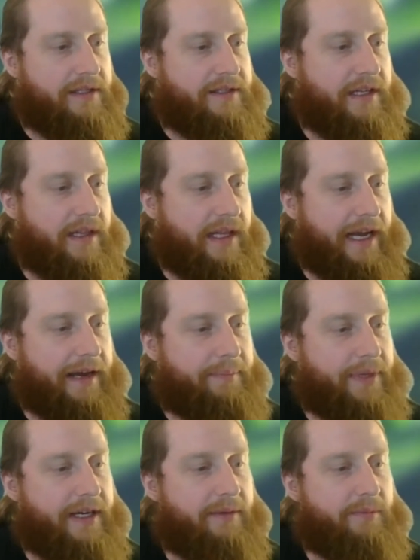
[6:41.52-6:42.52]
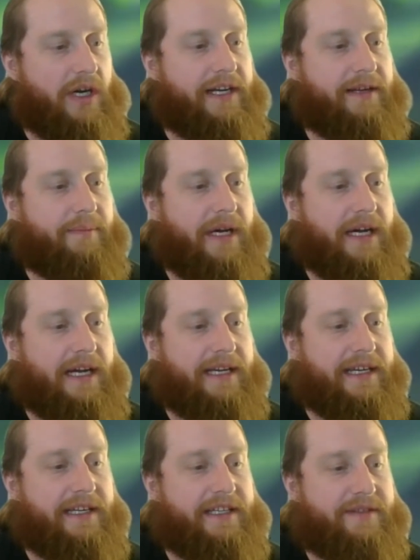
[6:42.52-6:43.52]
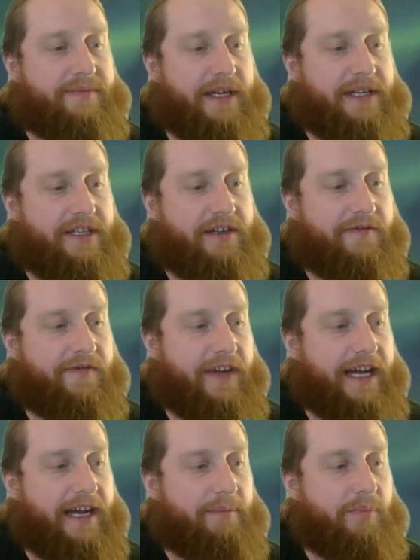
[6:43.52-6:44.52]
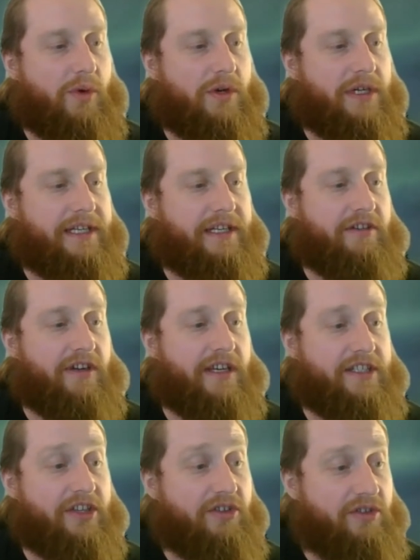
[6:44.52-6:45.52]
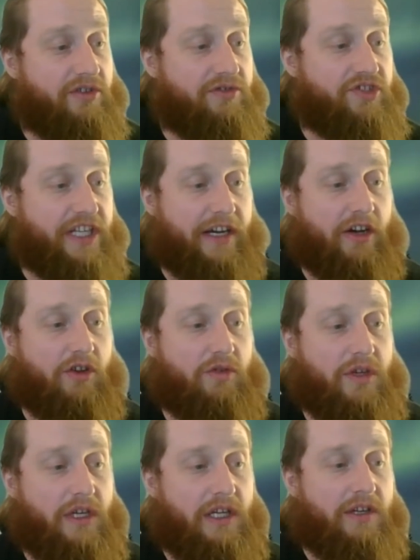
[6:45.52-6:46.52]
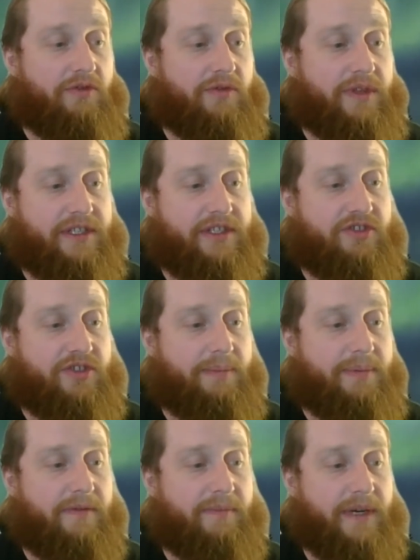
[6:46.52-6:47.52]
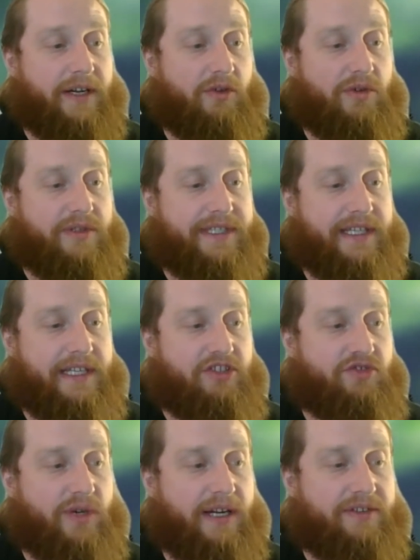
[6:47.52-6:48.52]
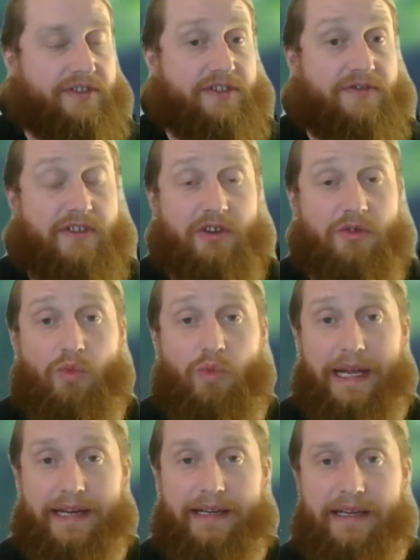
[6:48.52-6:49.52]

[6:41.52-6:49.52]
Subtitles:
The lamp I am writing by is by deer fat poured into a turtle shell with a strip of my old city trousers for a wick.